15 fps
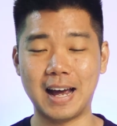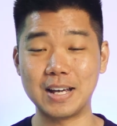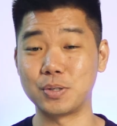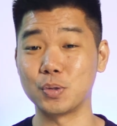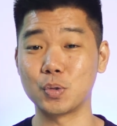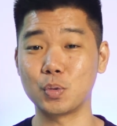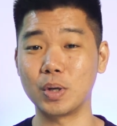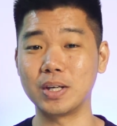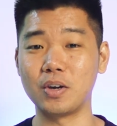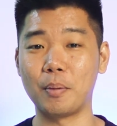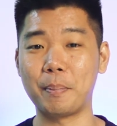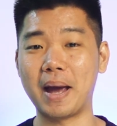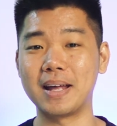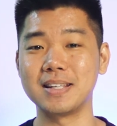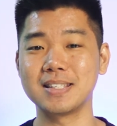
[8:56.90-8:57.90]
as you swing your
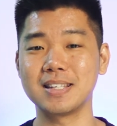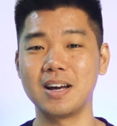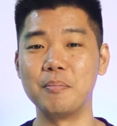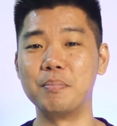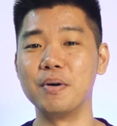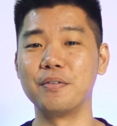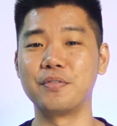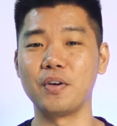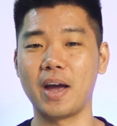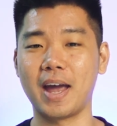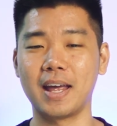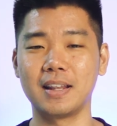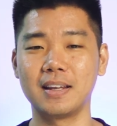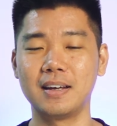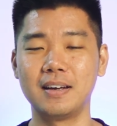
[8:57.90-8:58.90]
pants above your
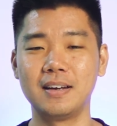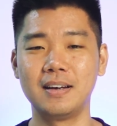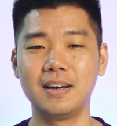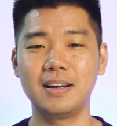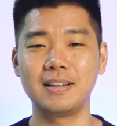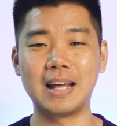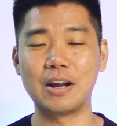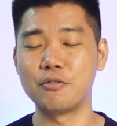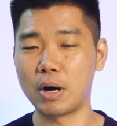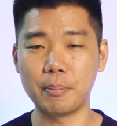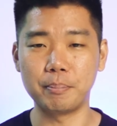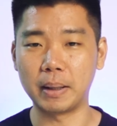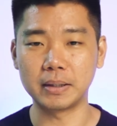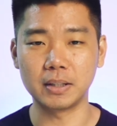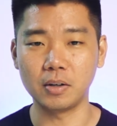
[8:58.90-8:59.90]
head. Then
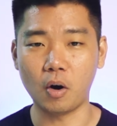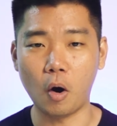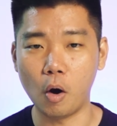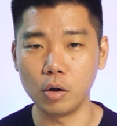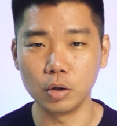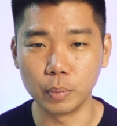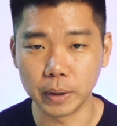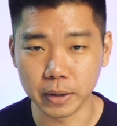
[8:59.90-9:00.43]
rub butter all over